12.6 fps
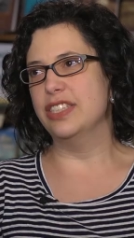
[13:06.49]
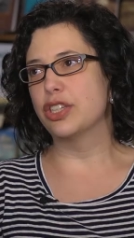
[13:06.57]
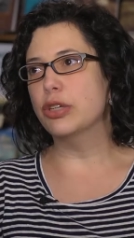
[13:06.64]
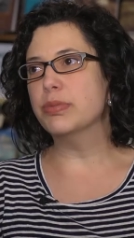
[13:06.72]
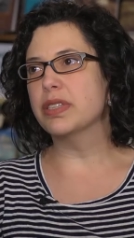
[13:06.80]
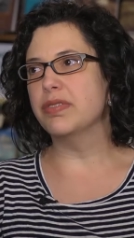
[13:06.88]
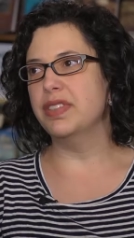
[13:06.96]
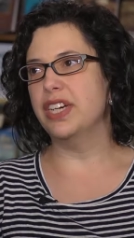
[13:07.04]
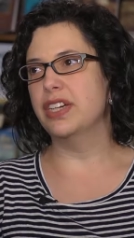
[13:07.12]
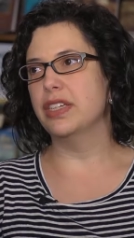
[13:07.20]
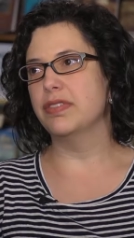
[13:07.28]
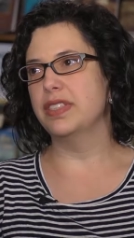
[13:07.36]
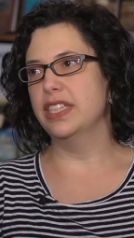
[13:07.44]
terms of
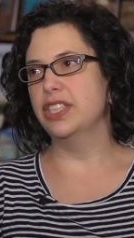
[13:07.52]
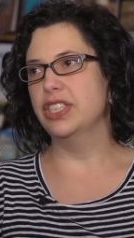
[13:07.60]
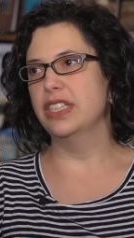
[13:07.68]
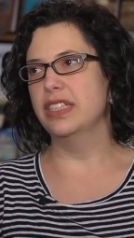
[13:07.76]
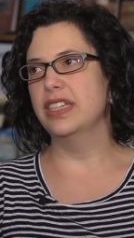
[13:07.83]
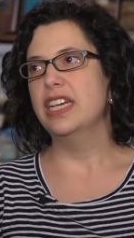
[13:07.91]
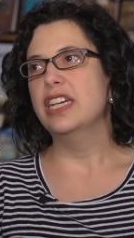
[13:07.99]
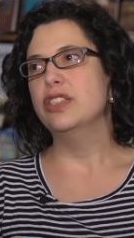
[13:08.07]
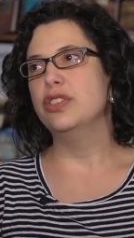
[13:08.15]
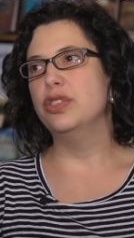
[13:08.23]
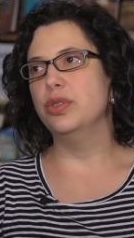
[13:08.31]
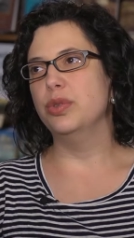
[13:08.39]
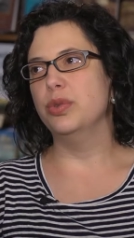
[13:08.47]
narrative tension,
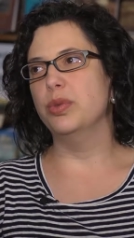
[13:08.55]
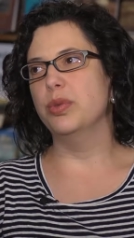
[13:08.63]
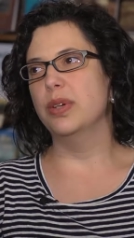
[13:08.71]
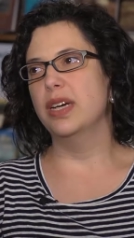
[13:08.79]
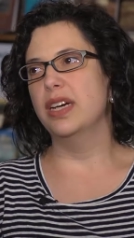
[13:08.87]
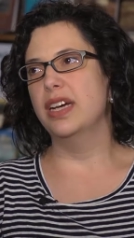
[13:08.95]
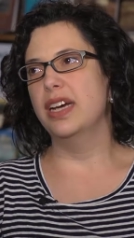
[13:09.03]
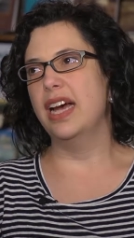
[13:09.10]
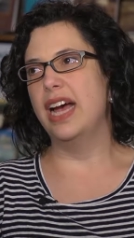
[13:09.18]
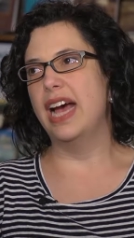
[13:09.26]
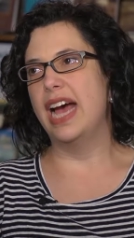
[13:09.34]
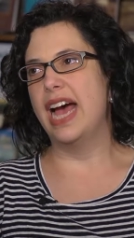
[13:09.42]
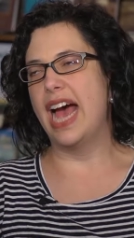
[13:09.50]
to
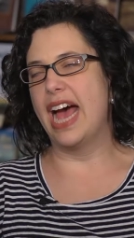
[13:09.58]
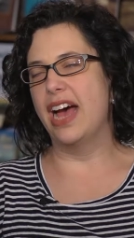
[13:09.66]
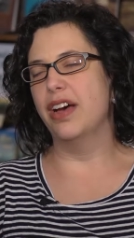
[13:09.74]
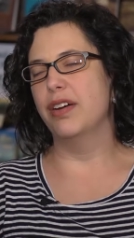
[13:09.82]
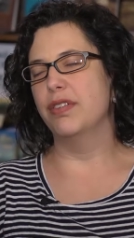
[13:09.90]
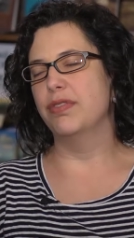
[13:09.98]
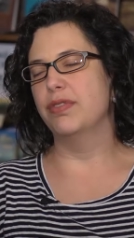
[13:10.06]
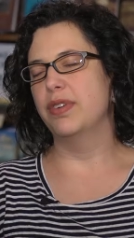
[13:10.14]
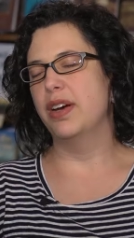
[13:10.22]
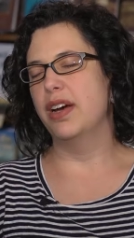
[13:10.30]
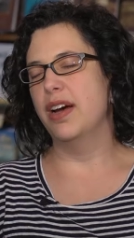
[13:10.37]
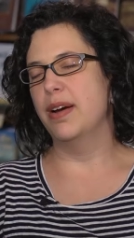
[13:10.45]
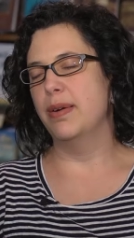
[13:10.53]
have
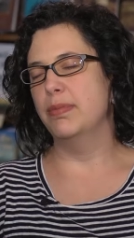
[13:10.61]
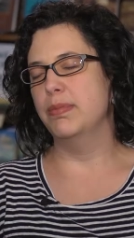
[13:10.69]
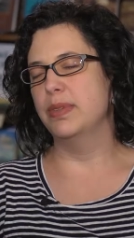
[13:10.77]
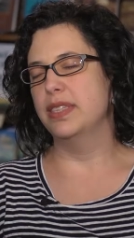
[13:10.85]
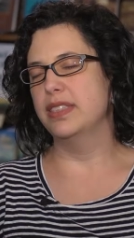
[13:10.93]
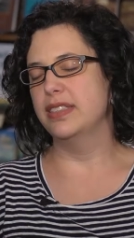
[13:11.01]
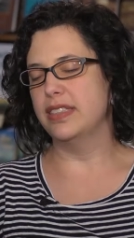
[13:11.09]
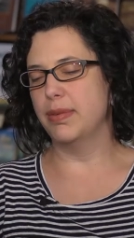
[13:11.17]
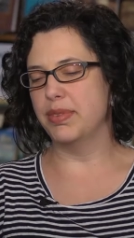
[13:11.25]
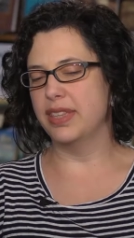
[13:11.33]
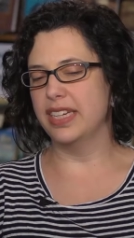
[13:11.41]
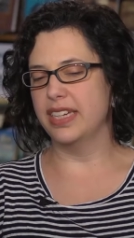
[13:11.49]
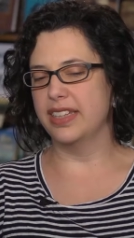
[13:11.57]

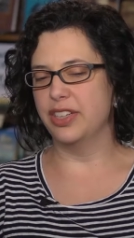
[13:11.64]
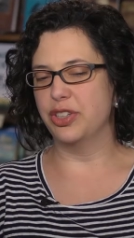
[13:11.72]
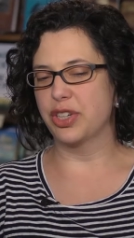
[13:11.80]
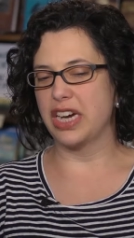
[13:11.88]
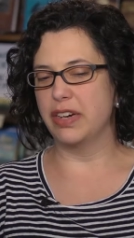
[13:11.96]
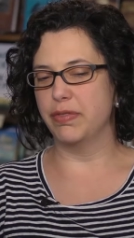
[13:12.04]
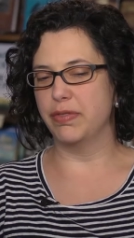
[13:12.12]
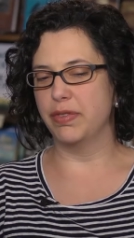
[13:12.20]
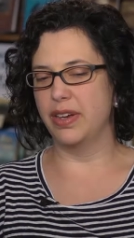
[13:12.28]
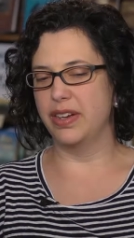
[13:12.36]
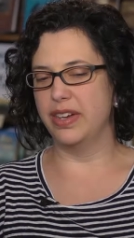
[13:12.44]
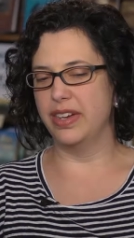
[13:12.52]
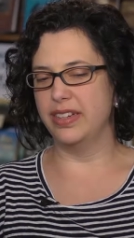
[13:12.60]
something that you're kind of
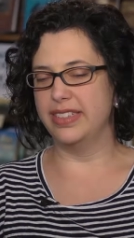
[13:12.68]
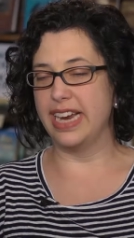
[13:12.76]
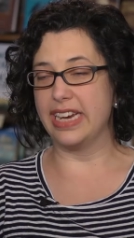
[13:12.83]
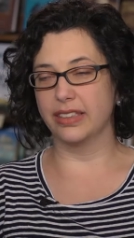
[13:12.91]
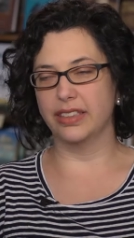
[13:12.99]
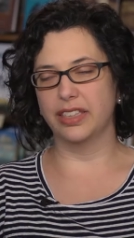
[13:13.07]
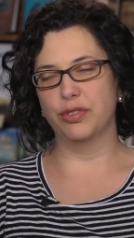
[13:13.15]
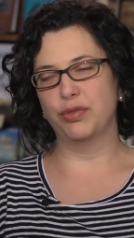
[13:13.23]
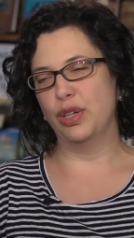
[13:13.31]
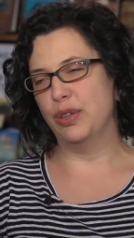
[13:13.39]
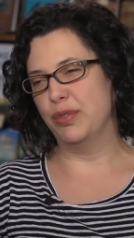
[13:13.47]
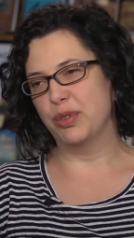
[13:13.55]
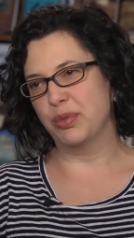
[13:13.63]
dangling in
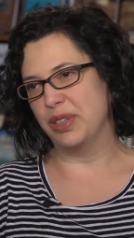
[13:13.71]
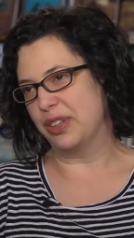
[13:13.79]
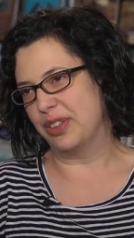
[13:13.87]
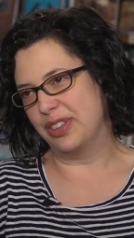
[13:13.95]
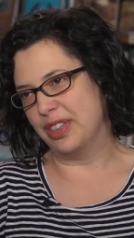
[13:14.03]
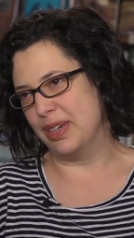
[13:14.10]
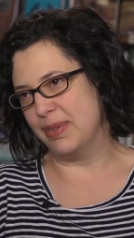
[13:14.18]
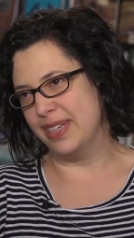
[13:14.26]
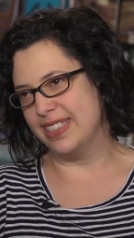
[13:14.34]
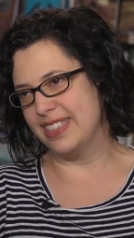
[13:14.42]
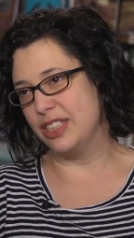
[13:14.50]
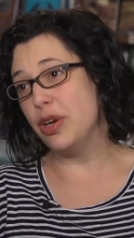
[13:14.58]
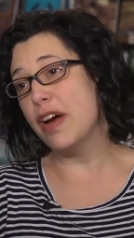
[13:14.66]
front of the reader, I mean,
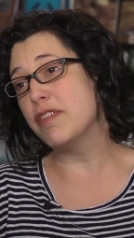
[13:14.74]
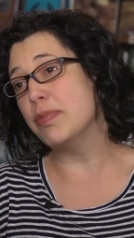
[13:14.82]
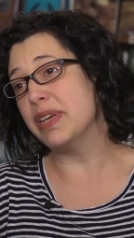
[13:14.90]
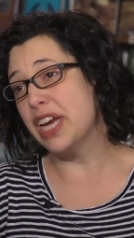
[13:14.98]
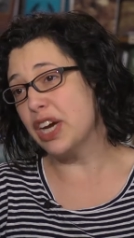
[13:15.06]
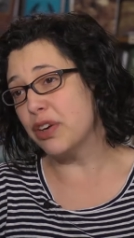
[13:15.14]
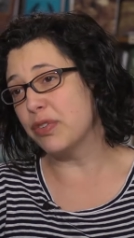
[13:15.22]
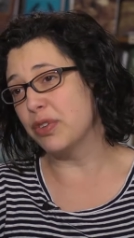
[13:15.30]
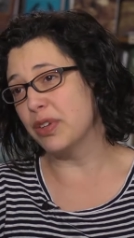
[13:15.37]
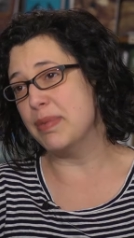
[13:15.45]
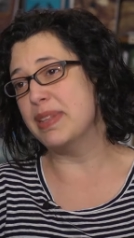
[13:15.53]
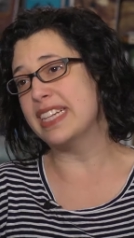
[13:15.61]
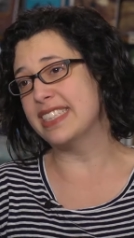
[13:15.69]
you have to be careful.
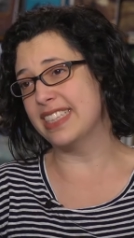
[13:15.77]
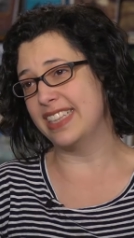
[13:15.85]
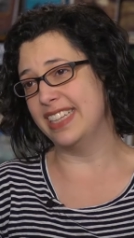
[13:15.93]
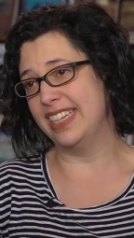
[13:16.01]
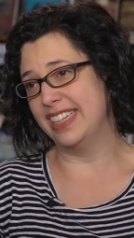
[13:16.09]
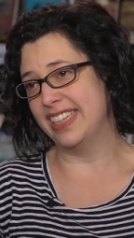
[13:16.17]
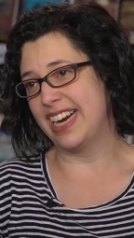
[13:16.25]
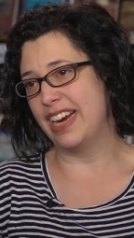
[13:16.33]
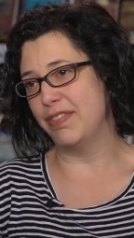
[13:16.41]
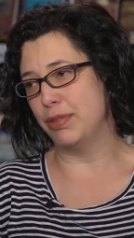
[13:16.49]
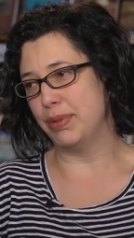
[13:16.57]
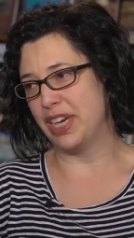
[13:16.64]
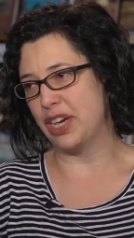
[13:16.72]
I mean, that's the thing, that I have
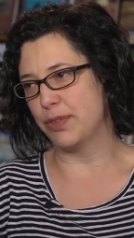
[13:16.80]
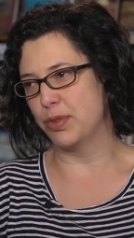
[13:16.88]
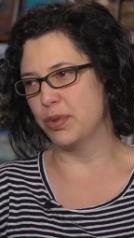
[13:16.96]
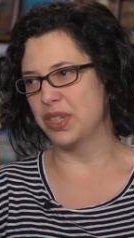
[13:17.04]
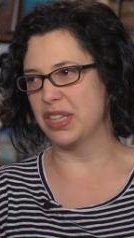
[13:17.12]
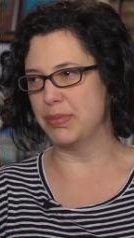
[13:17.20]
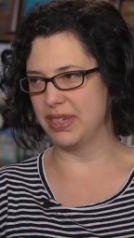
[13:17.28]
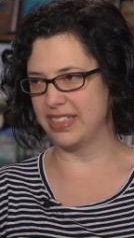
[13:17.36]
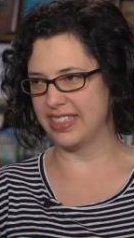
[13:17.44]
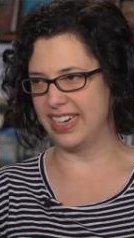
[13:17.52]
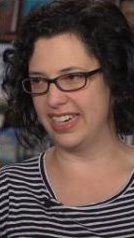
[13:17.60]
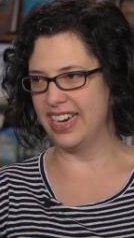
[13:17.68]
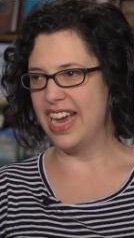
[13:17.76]
to be careful with it, because
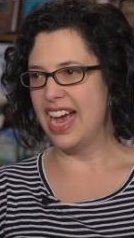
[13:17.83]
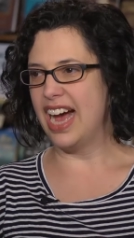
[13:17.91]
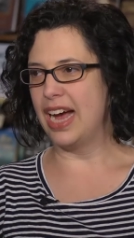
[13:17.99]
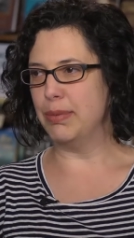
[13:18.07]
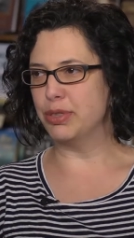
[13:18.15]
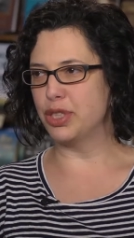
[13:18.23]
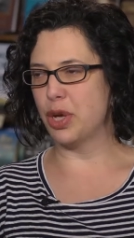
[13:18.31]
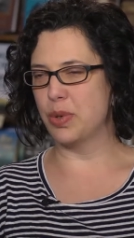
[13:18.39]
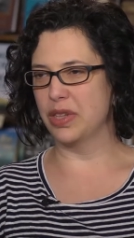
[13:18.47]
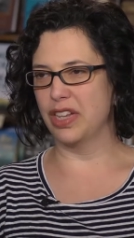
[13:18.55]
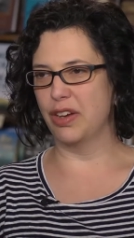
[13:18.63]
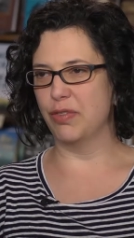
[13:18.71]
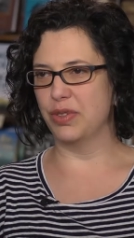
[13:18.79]
I'm so
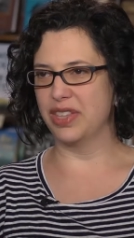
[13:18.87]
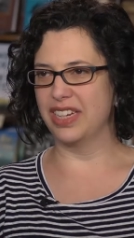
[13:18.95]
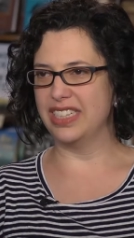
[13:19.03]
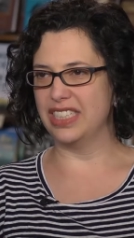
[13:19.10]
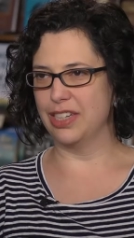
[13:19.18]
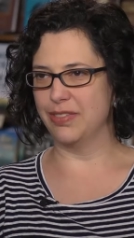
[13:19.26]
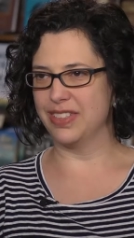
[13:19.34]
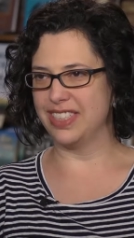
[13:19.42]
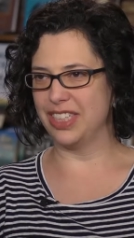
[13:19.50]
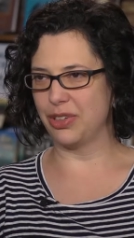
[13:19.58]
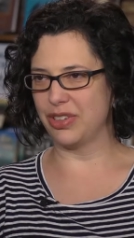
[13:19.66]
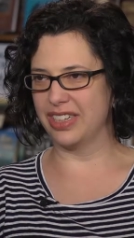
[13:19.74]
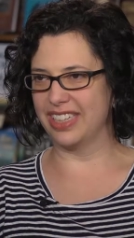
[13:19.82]
in love with the idea of a
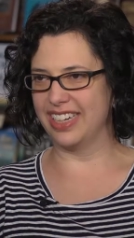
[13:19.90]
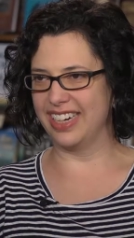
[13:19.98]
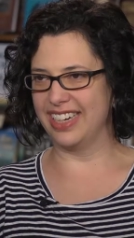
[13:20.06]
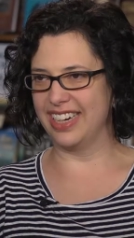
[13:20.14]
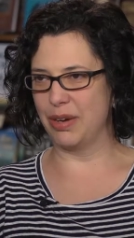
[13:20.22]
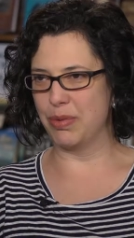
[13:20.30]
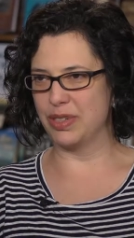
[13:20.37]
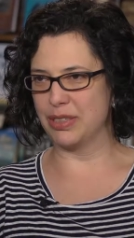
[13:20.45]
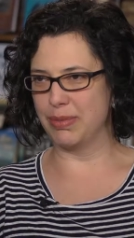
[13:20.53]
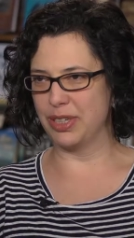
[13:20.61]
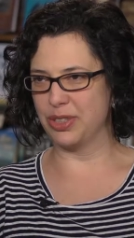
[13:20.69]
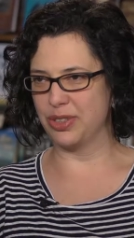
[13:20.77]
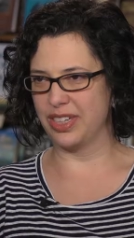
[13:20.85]
secret that I want to
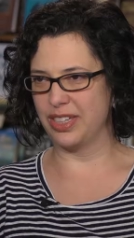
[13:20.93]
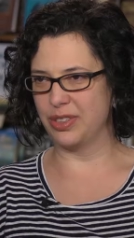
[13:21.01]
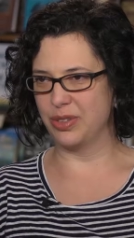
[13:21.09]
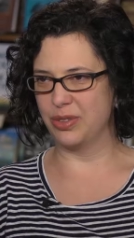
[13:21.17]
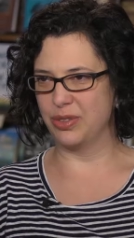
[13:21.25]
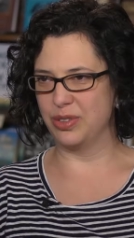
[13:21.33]
make sure that I don't